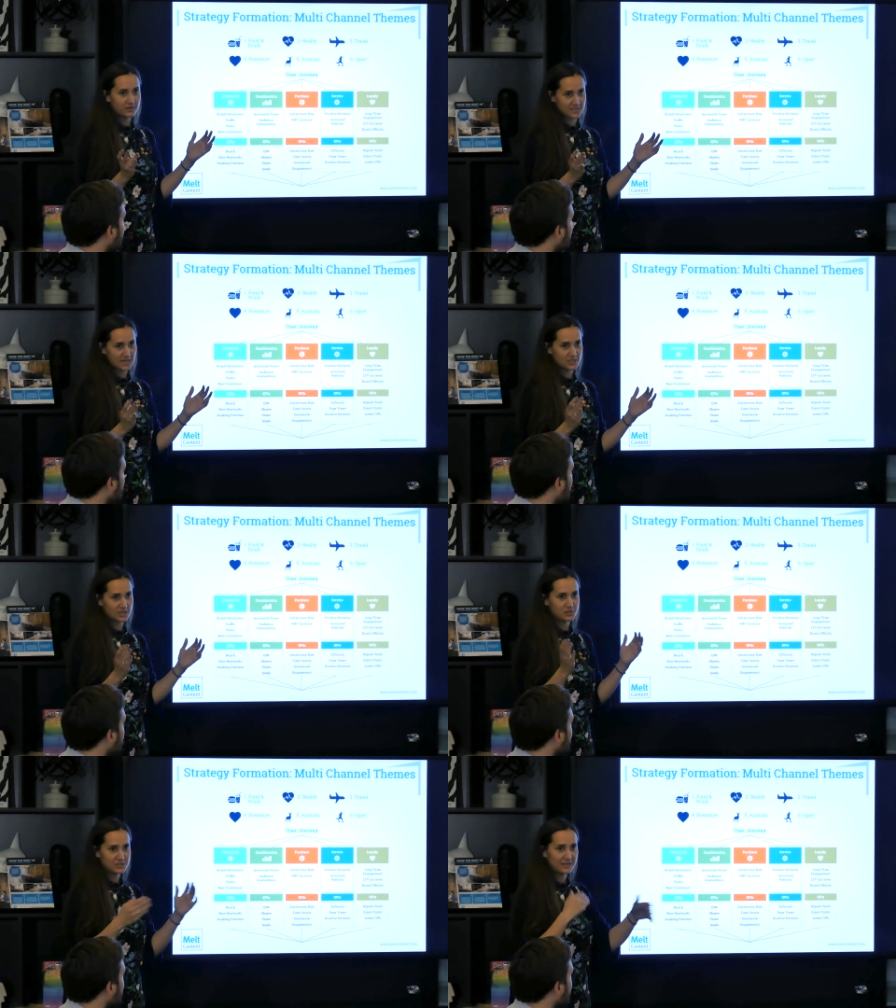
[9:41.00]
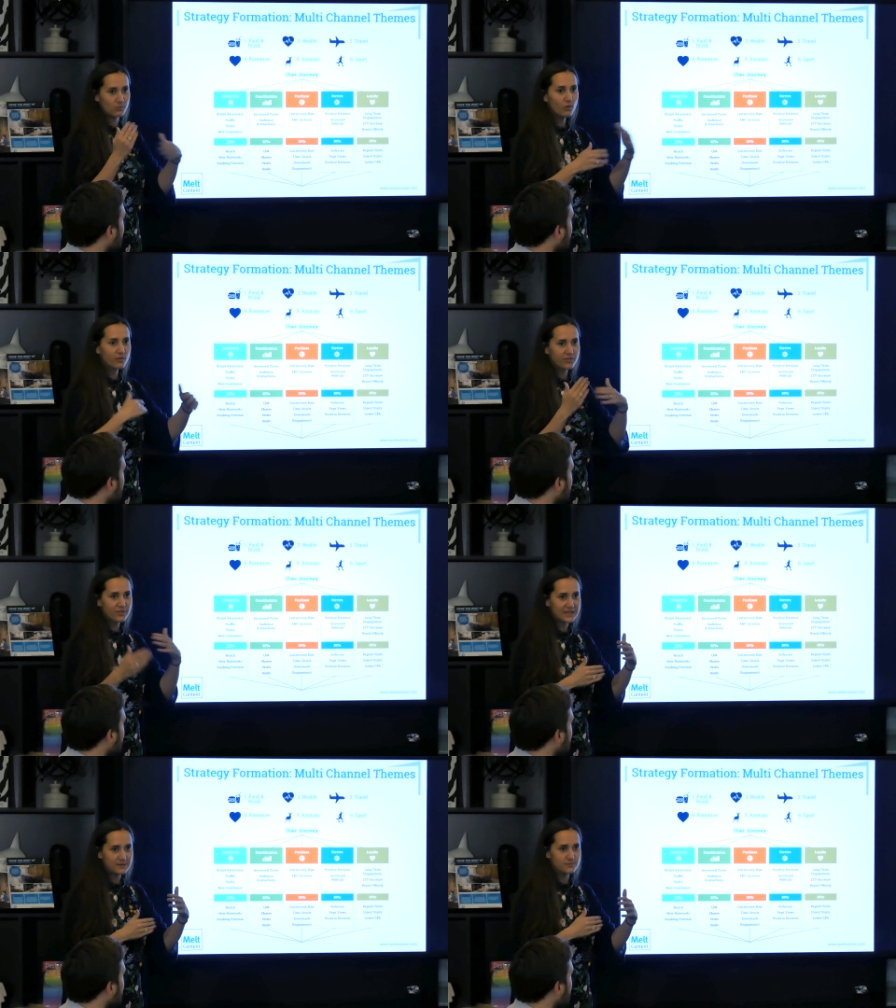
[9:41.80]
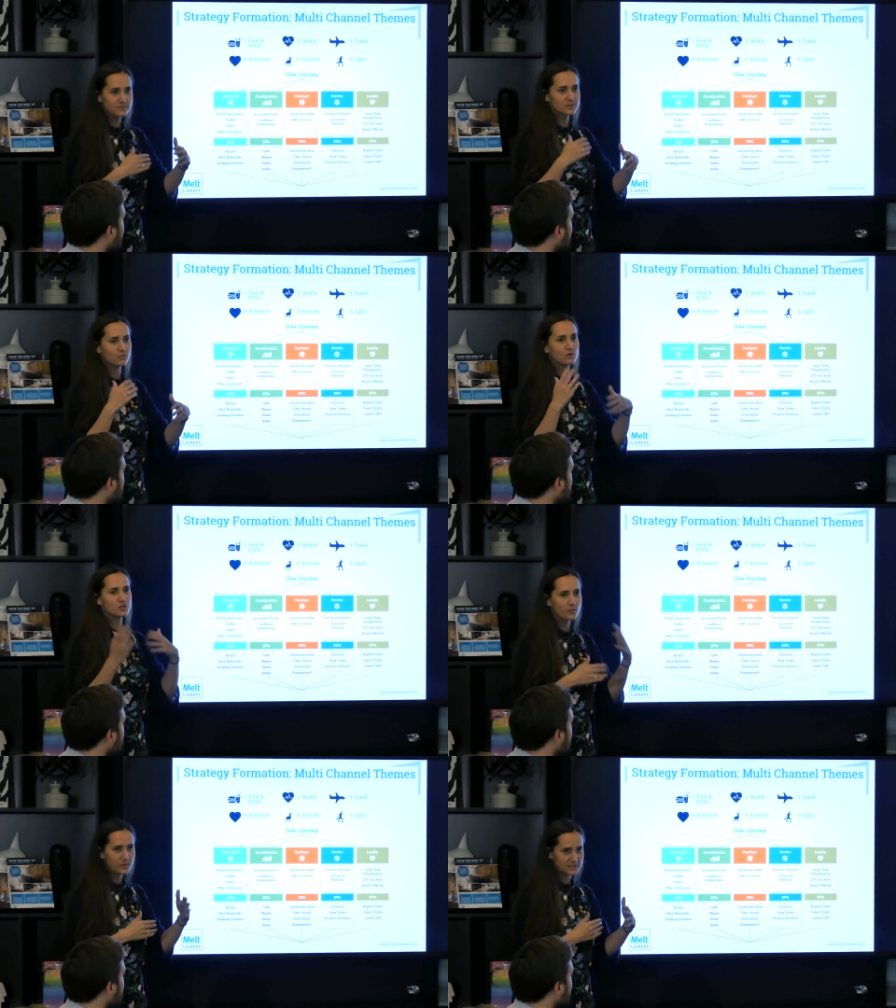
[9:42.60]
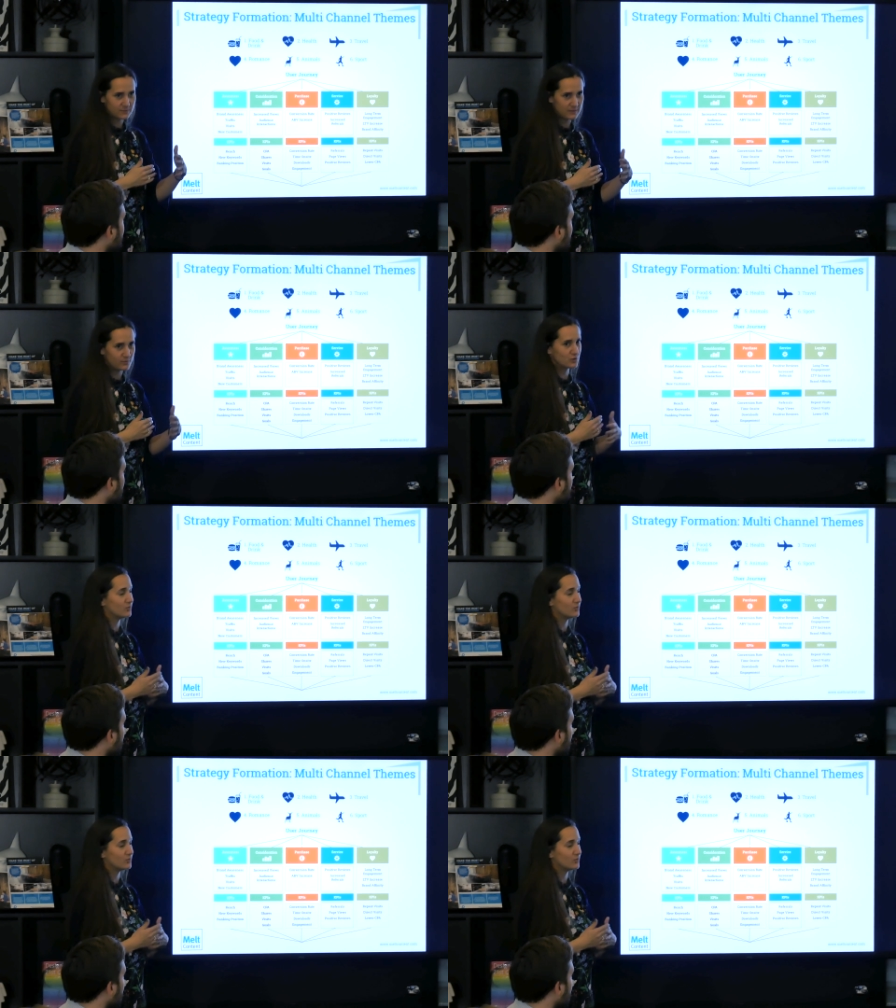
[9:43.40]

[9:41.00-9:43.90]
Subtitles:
at the data and you see what themes, what topics are people